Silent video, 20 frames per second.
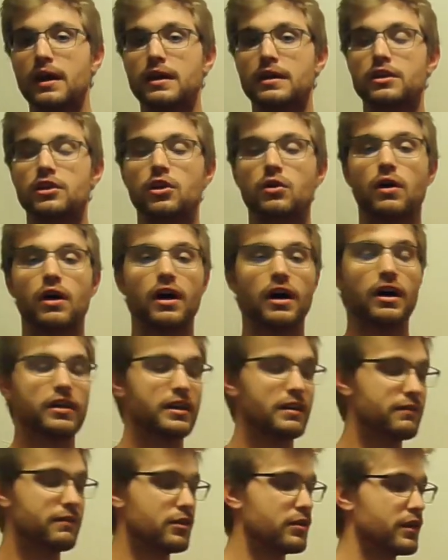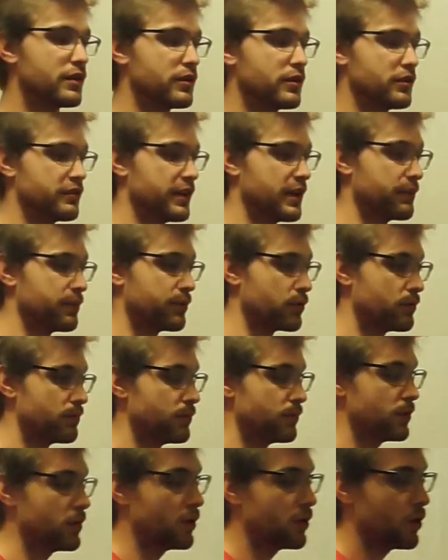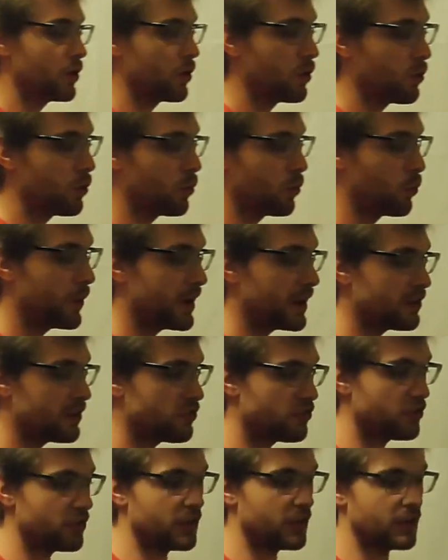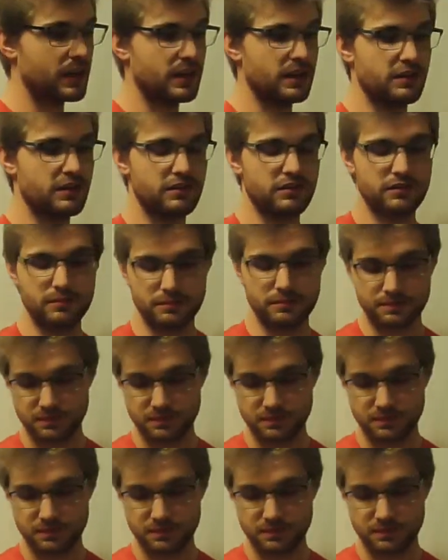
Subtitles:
You know, I'll give you another example, which is,